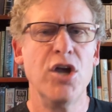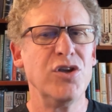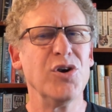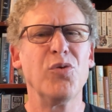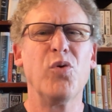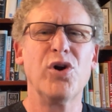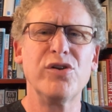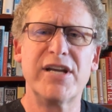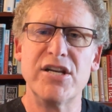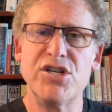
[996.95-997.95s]
Your world
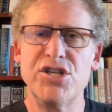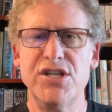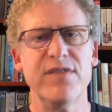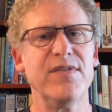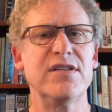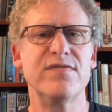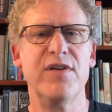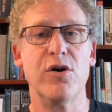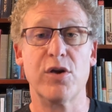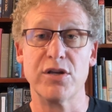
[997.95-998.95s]
can shift its
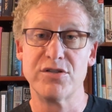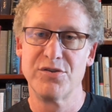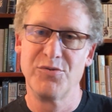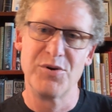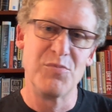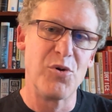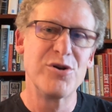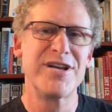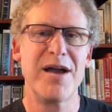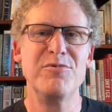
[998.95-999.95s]
focus with more
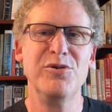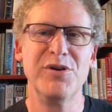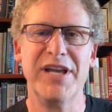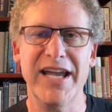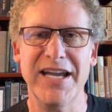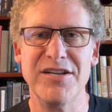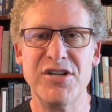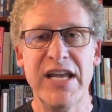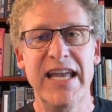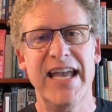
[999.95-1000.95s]
time to engage
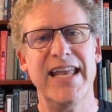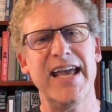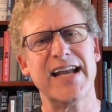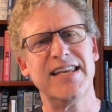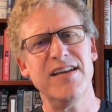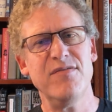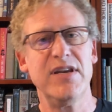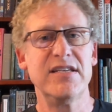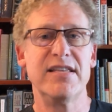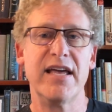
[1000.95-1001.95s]
in
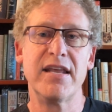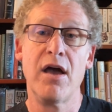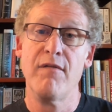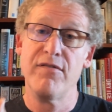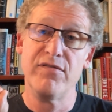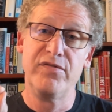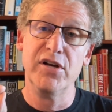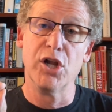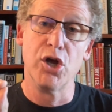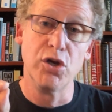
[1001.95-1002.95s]
activities that
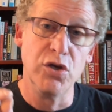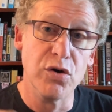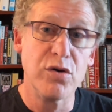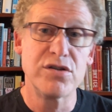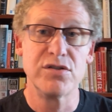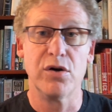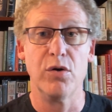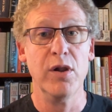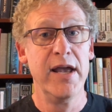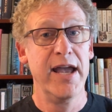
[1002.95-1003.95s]
fulfill your
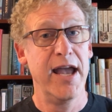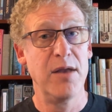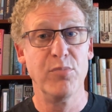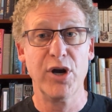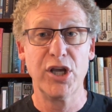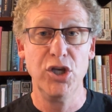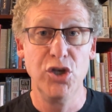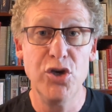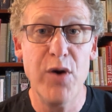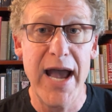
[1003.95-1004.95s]
soul and bring
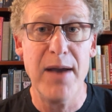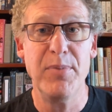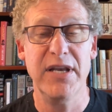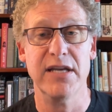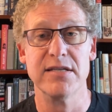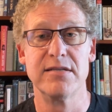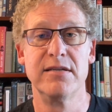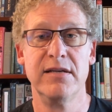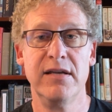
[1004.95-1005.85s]
you happiness.